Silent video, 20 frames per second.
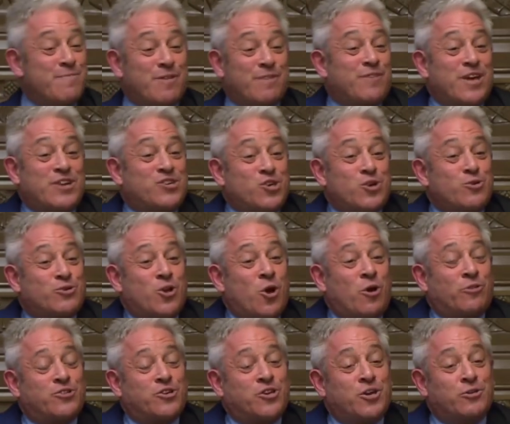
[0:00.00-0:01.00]
But if they choose
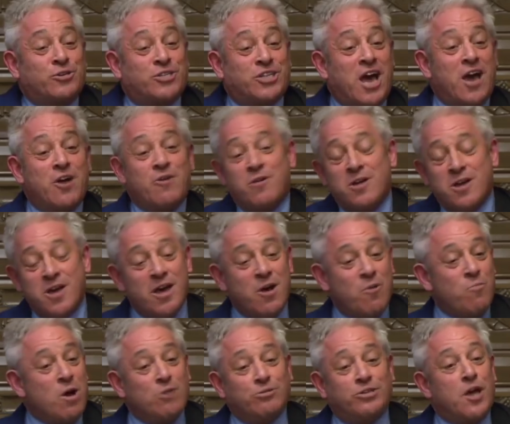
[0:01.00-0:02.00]
not to do so,
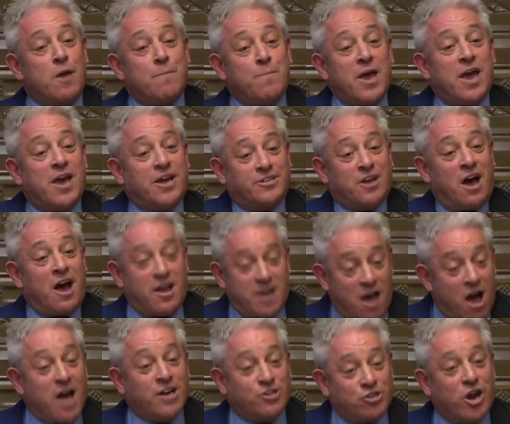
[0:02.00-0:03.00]
well, so be it.
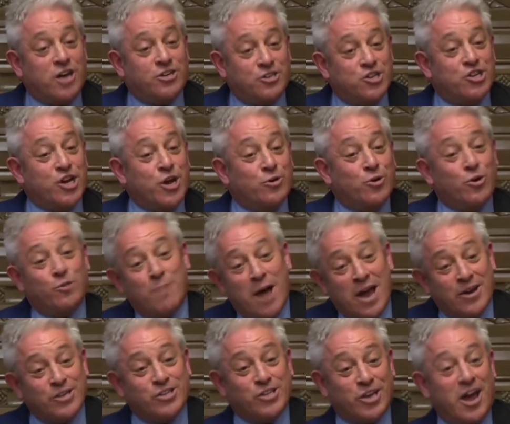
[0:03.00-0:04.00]
I try to show good
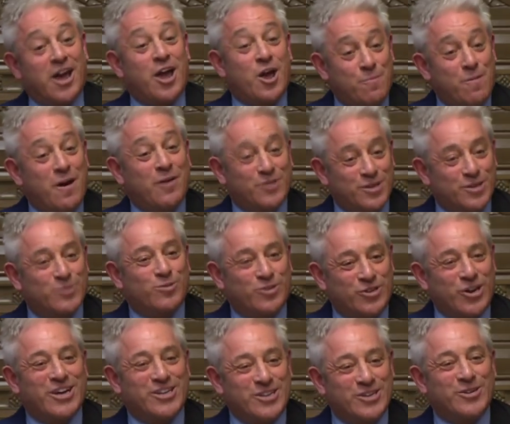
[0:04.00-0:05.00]
manners, and I hope others will
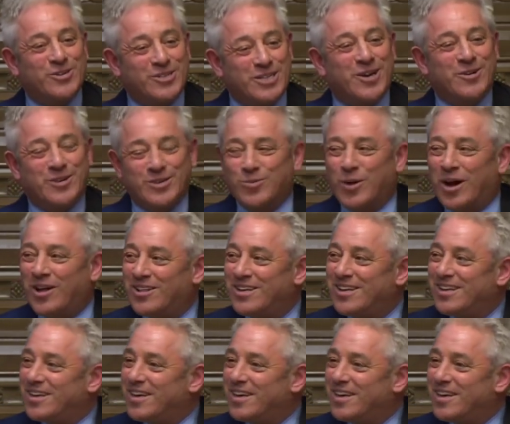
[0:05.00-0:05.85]
try to do so as well.